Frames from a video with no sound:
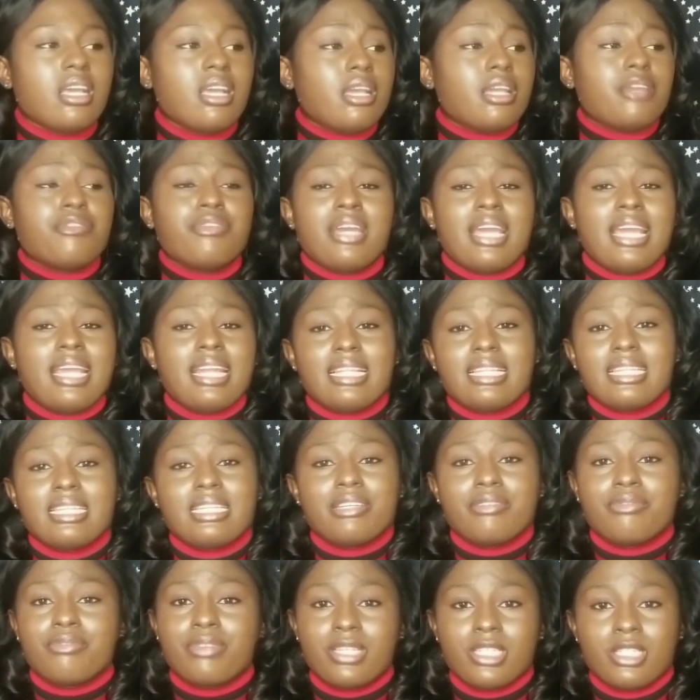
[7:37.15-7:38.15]
In fact, anything
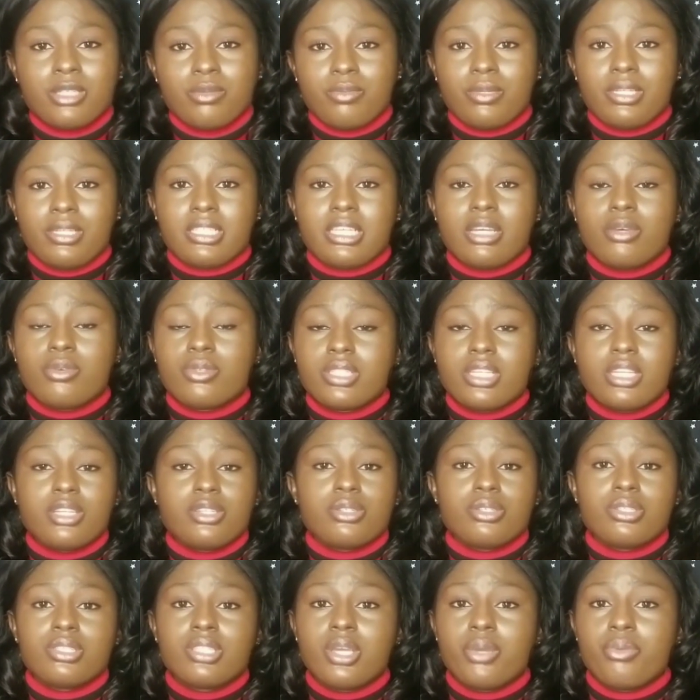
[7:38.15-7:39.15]
investment, I would say you
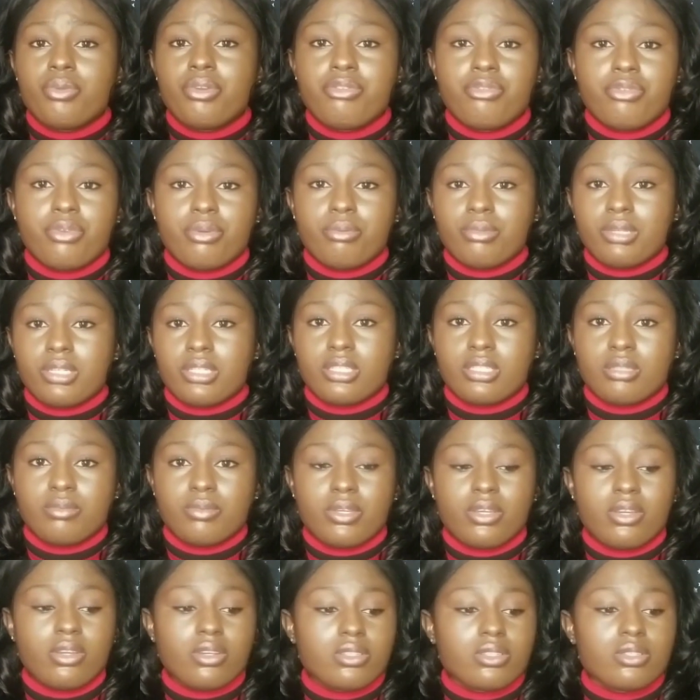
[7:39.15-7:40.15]
should stay away from it,
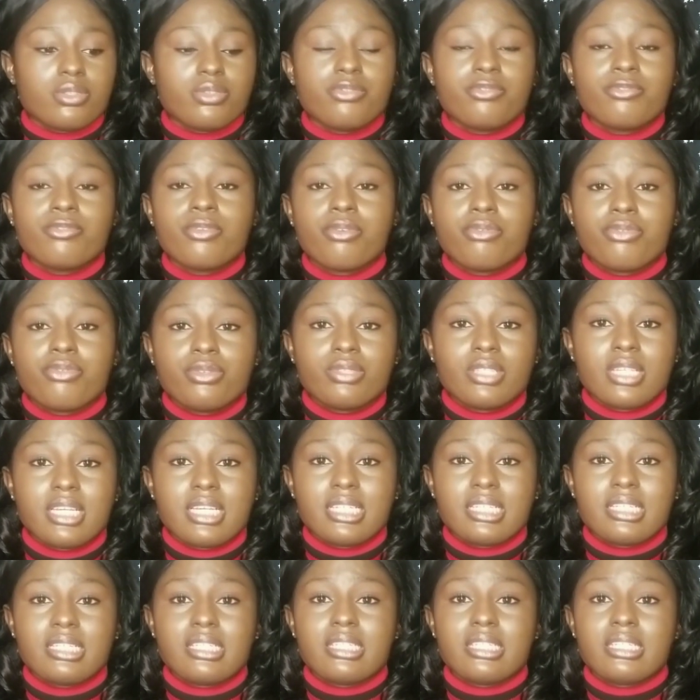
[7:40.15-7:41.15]
because you
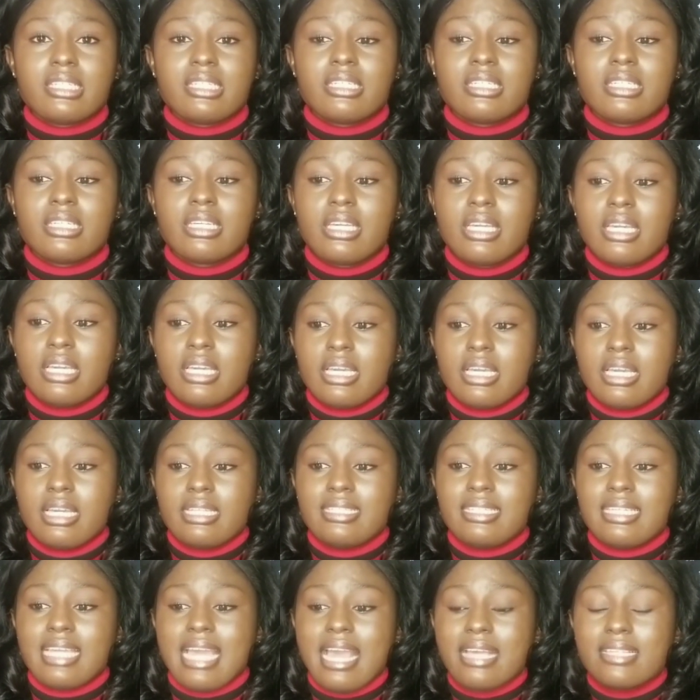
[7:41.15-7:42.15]
forfeited the
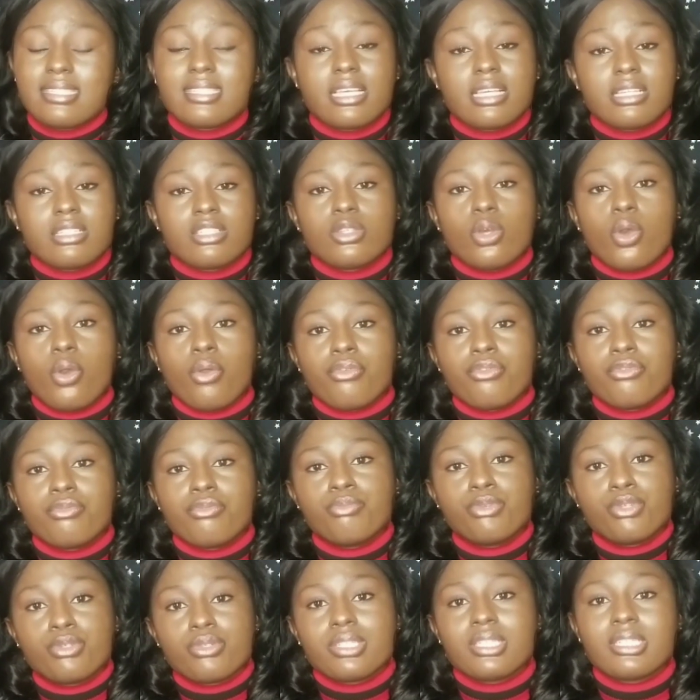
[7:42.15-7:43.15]
essence of
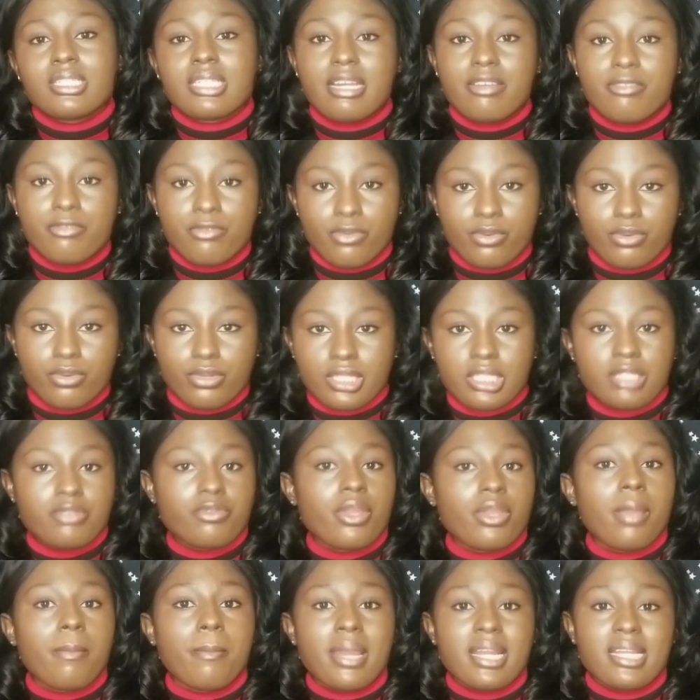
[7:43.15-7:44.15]
building that fund. It's for
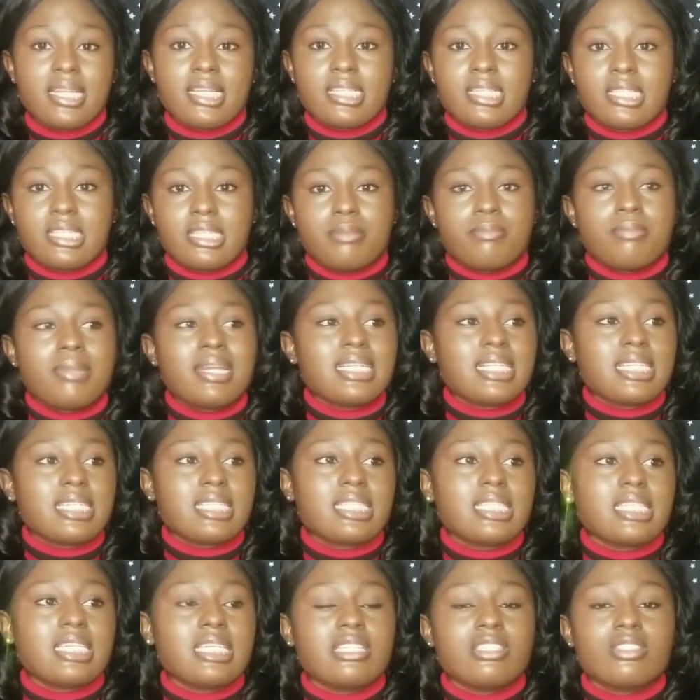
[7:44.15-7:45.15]
emergency.
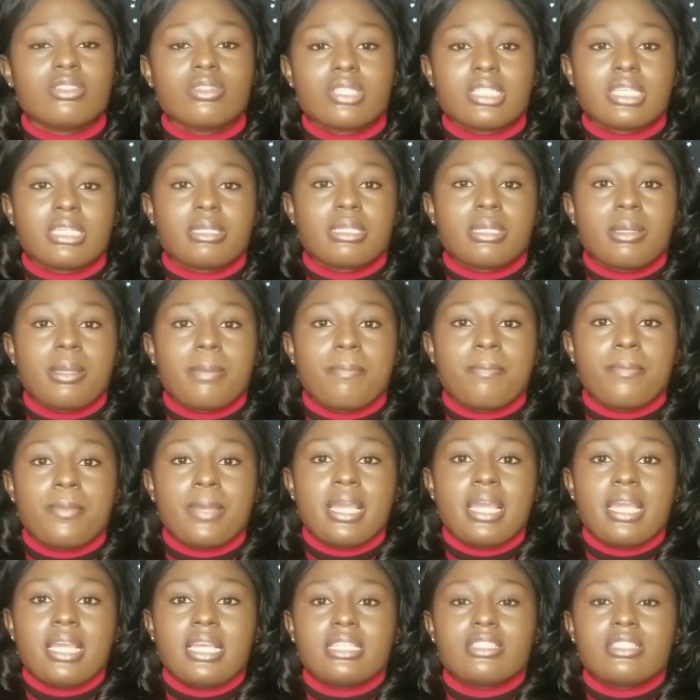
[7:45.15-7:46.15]
Emergency is not
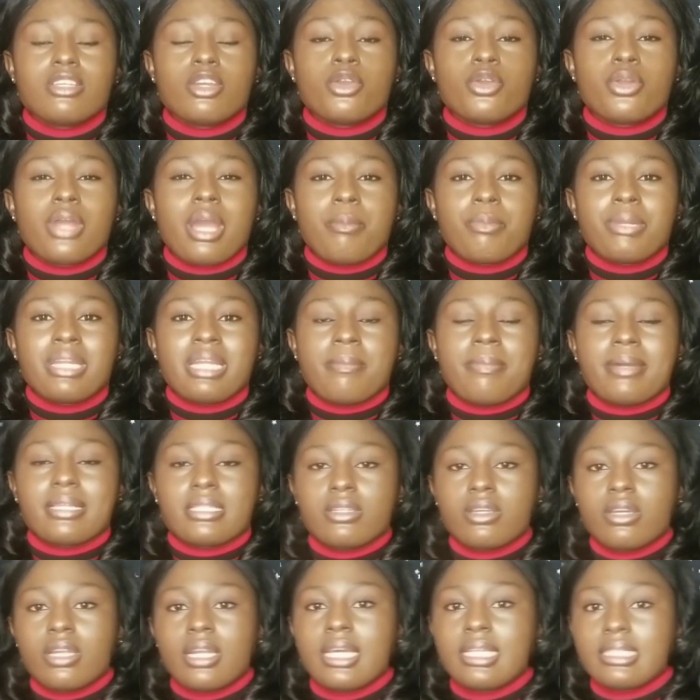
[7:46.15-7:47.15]
going to happen in a
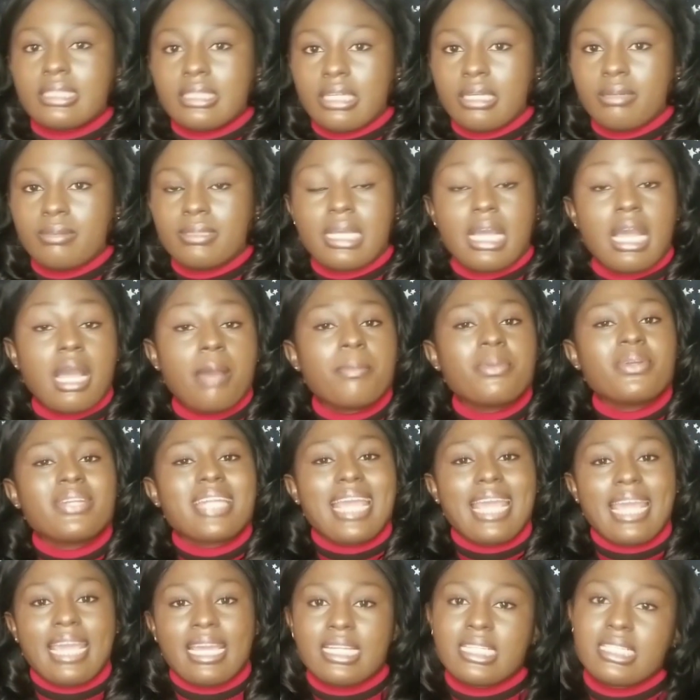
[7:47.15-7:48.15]
particular time. It can happen
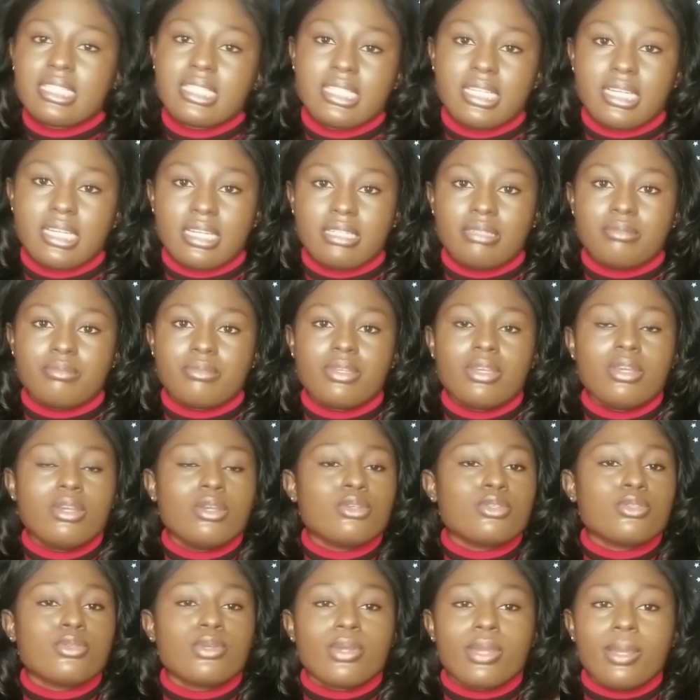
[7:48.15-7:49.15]
anytime.
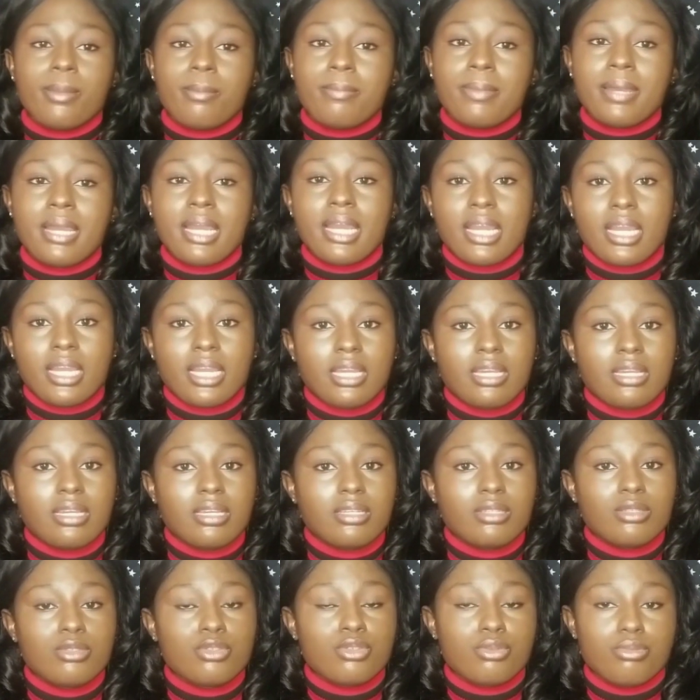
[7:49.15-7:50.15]
So a bank,
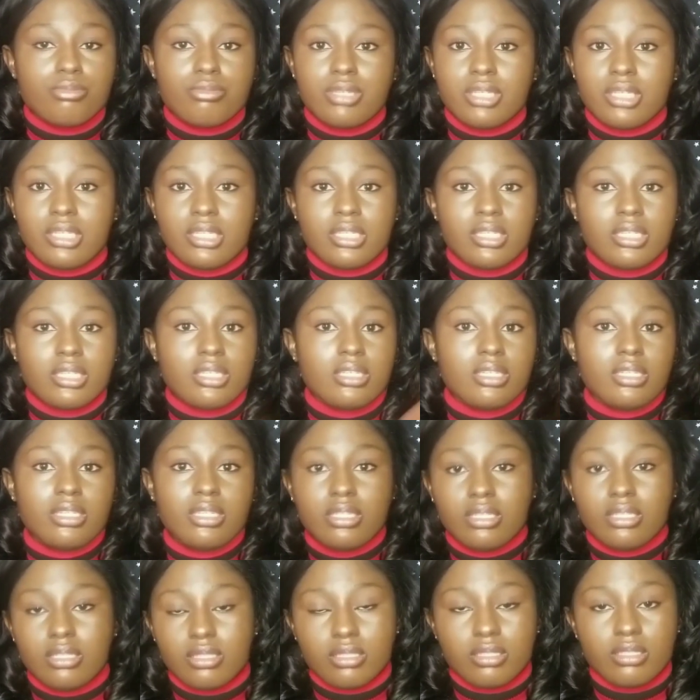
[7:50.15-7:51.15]
to me,
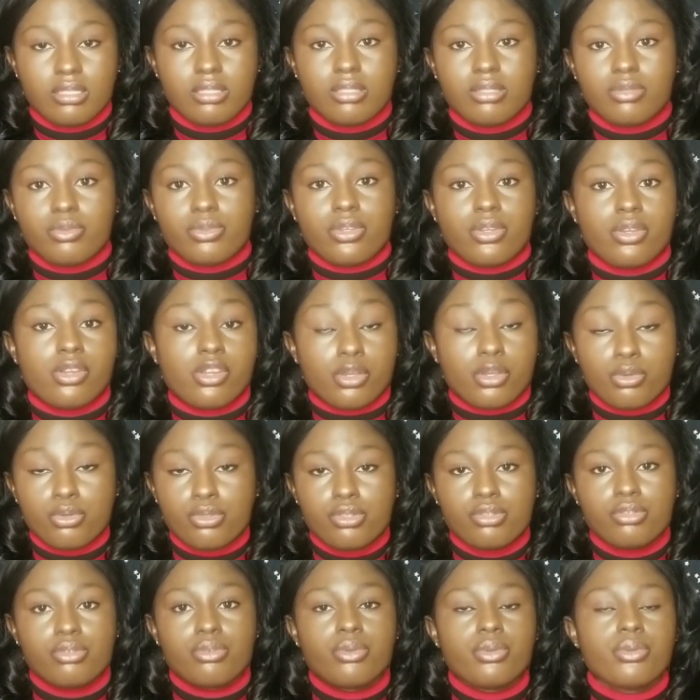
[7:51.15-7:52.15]
it's good
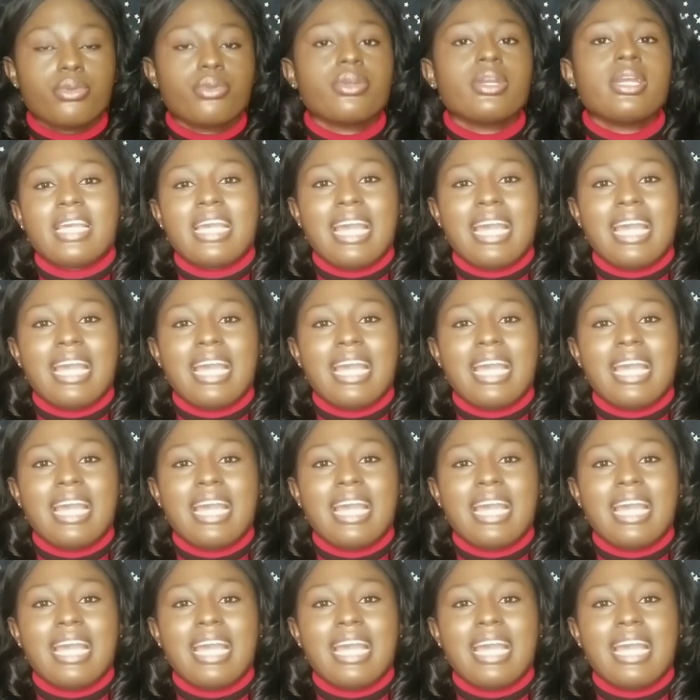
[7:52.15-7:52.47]
to go.